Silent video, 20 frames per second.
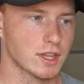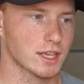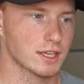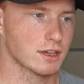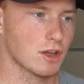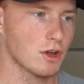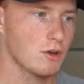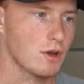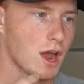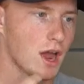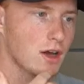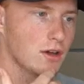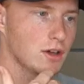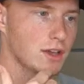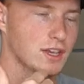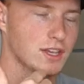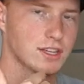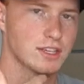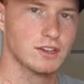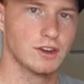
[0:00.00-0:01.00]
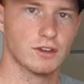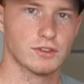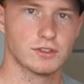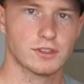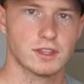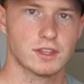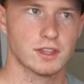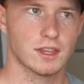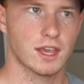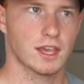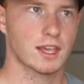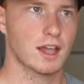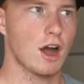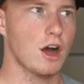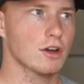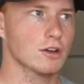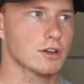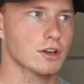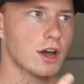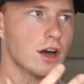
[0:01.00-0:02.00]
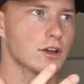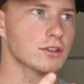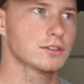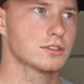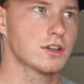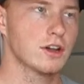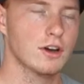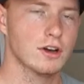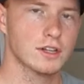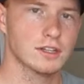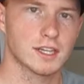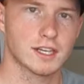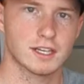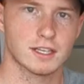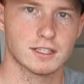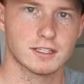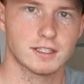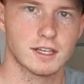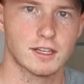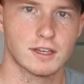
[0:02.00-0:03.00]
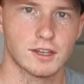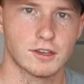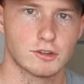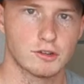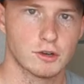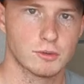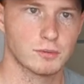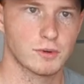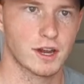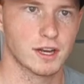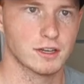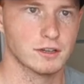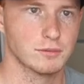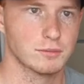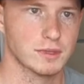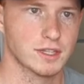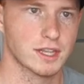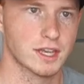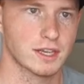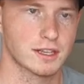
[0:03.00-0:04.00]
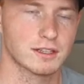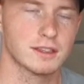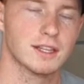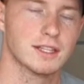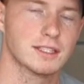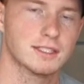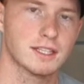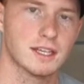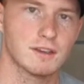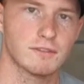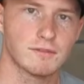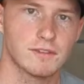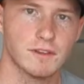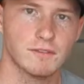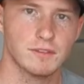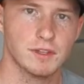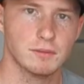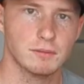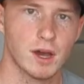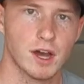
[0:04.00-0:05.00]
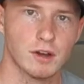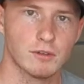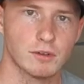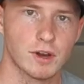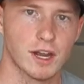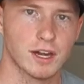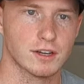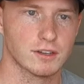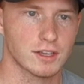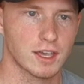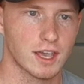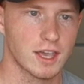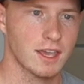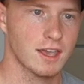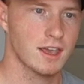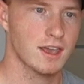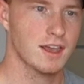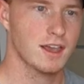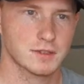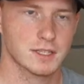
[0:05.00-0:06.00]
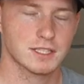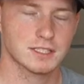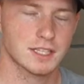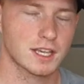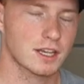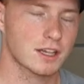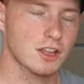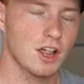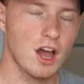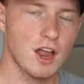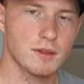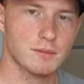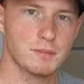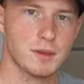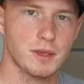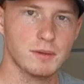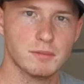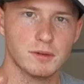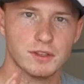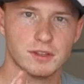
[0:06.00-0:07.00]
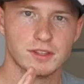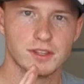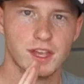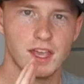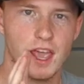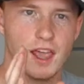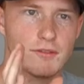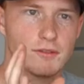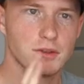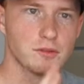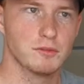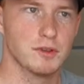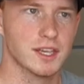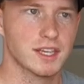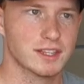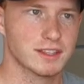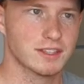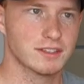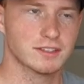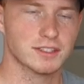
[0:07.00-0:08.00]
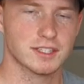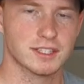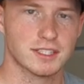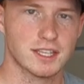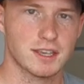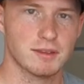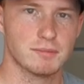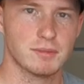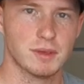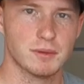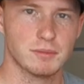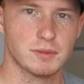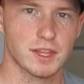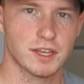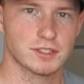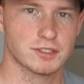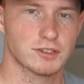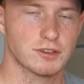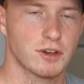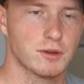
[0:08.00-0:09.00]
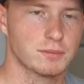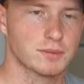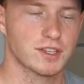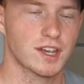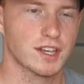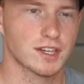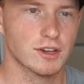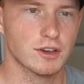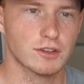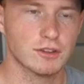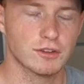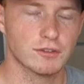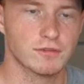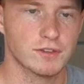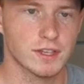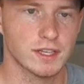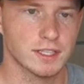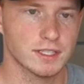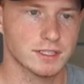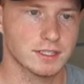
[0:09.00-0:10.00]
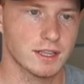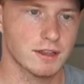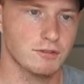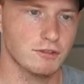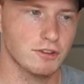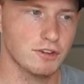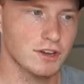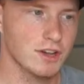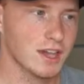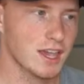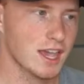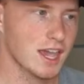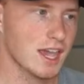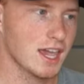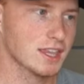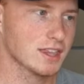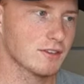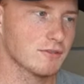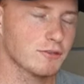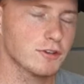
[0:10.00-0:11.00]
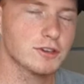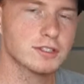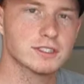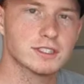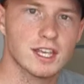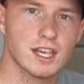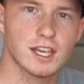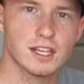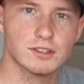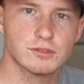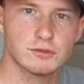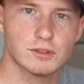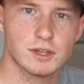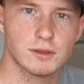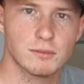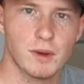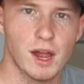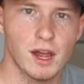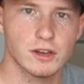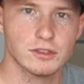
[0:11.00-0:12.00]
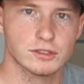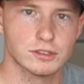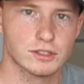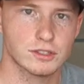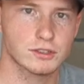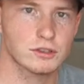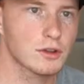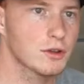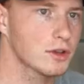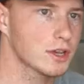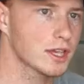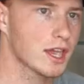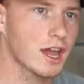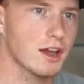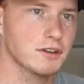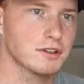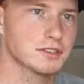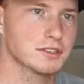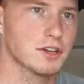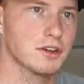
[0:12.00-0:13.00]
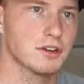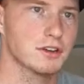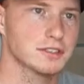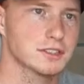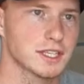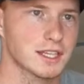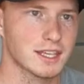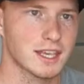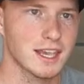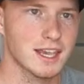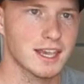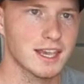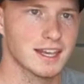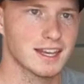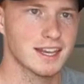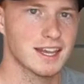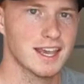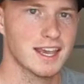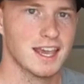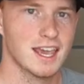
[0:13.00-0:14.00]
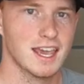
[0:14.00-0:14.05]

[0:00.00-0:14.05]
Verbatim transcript: they go out, you know, like I'll go, I'll go on like a Sunday group ride. It'll be like, let's say a fifty mile ride, okay? Because like a lot of people, every week, they're the same people that show up, so I know their fitness level, and the first ten, twenty miles, they're going out as hard as they can,